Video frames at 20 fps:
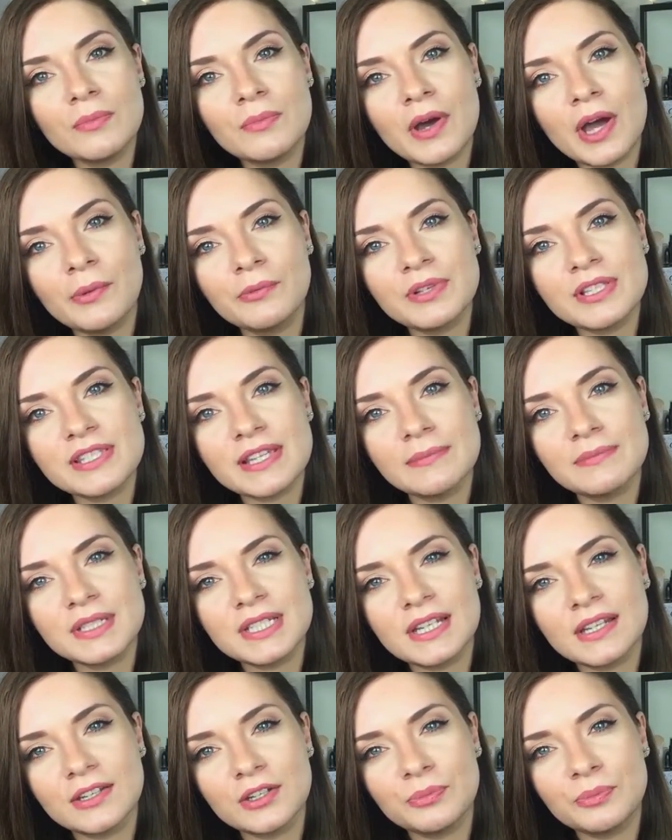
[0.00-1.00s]
Mine was
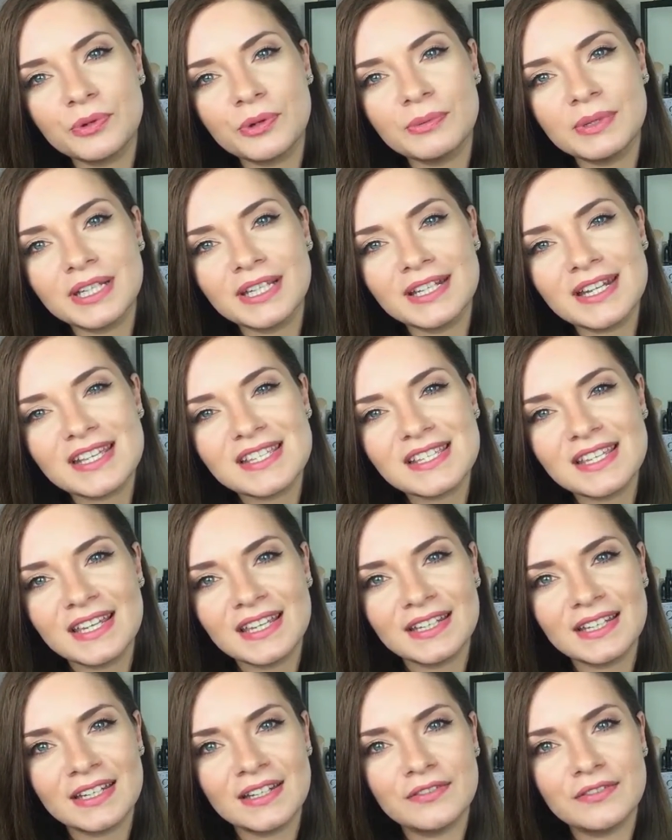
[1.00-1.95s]
empty and you're probably going to see it